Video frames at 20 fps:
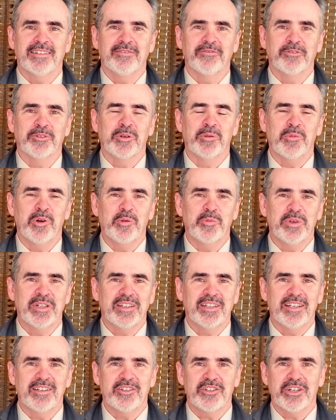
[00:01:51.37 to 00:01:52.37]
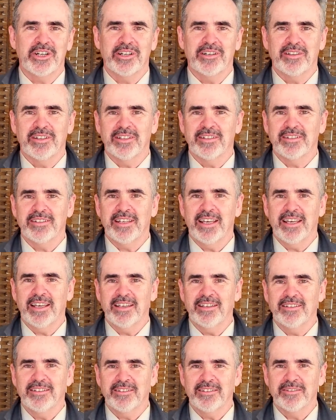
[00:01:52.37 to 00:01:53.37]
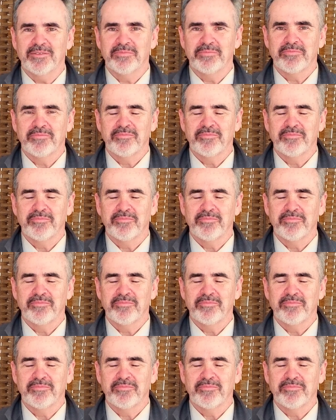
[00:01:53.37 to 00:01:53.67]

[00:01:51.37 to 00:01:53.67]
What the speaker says: and for a moment they shared this gaze.